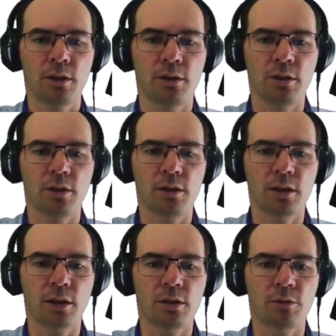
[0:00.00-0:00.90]
The
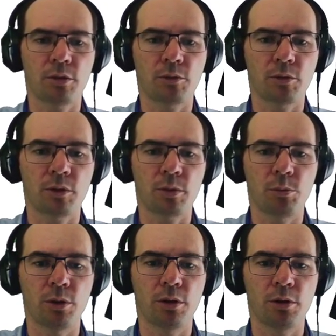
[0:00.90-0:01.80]
second derivative is
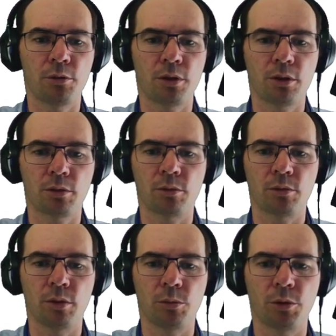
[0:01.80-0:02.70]
below 0
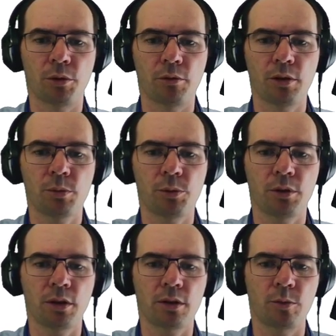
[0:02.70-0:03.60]
in both of these
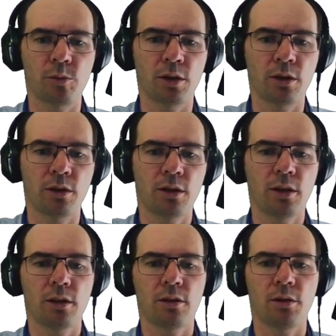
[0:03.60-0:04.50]
points, and one
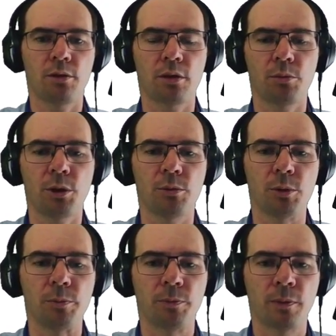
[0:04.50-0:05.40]
local minimum.